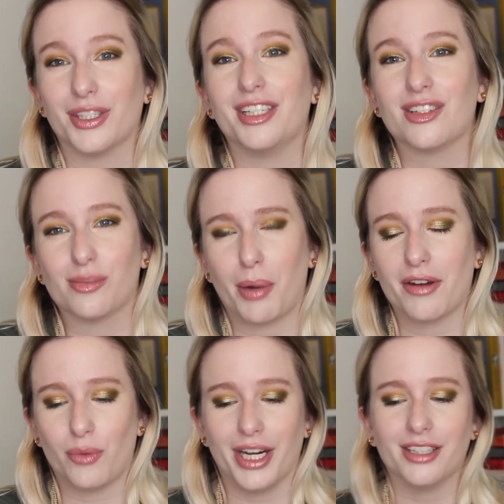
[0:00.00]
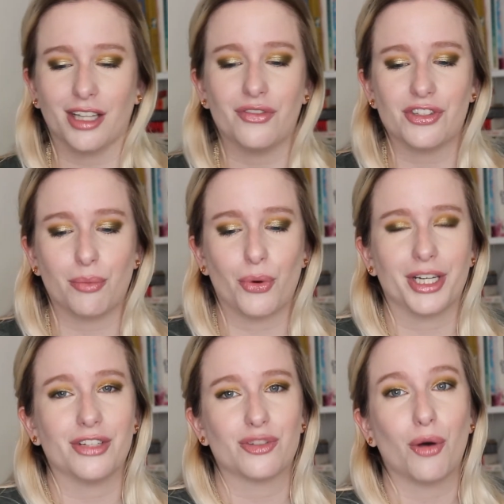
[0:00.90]
and it's part of why I love
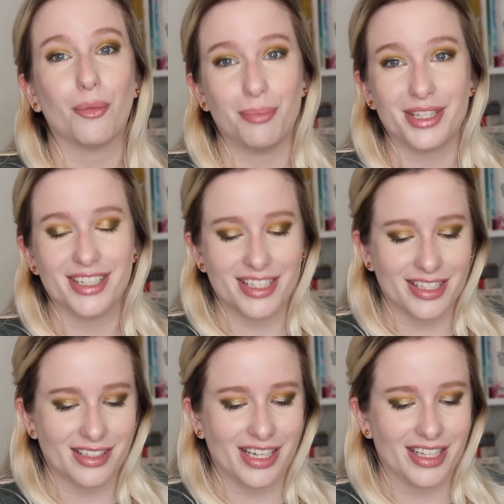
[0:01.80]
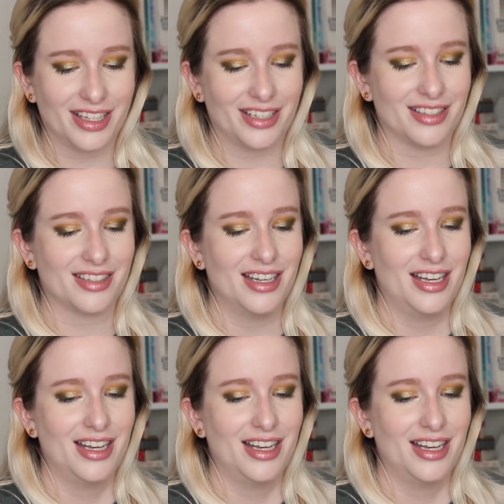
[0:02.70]
supporting small businesses like this.